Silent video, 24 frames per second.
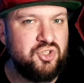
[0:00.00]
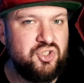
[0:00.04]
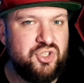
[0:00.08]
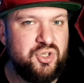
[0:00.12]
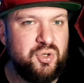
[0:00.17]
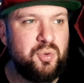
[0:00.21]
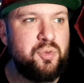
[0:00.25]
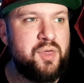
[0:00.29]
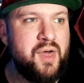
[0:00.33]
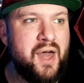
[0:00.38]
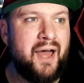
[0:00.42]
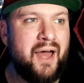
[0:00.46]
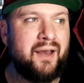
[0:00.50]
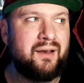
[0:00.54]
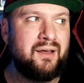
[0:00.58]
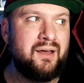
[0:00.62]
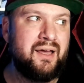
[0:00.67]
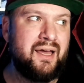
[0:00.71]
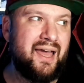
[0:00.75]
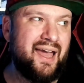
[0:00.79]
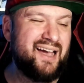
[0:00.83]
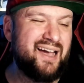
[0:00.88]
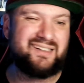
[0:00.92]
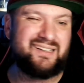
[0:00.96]
do that
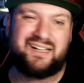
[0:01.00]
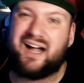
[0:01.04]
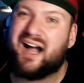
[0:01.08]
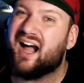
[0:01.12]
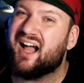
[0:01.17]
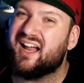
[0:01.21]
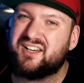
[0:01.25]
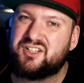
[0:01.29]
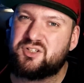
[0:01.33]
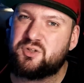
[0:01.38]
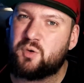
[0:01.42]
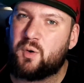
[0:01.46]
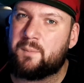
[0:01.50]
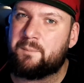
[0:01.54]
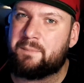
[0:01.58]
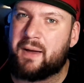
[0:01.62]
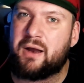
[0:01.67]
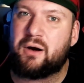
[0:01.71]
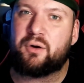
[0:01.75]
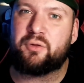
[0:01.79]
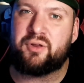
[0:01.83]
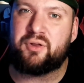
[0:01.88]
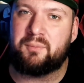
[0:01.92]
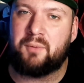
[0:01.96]
and kind of do it
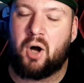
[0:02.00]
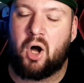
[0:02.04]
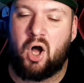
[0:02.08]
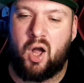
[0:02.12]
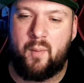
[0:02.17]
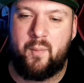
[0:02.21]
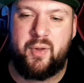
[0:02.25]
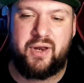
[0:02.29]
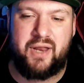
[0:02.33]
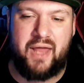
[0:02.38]
better than Muhammad,